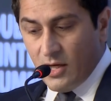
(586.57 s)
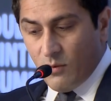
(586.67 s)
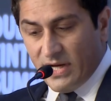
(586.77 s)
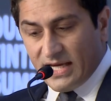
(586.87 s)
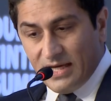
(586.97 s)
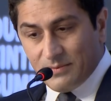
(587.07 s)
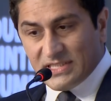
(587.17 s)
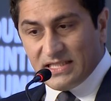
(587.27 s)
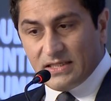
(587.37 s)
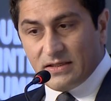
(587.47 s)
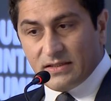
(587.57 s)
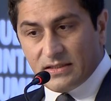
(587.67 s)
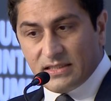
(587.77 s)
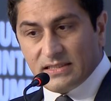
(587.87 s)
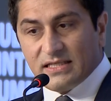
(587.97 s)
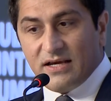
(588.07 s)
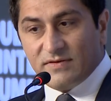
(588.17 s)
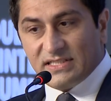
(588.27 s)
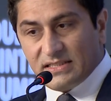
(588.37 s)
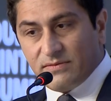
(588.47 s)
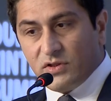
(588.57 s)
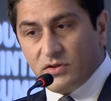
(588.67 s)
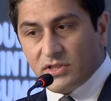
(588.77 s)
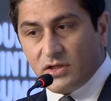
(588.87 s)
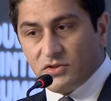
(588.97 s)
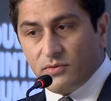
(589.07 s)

When it comes to the conservatism that you touched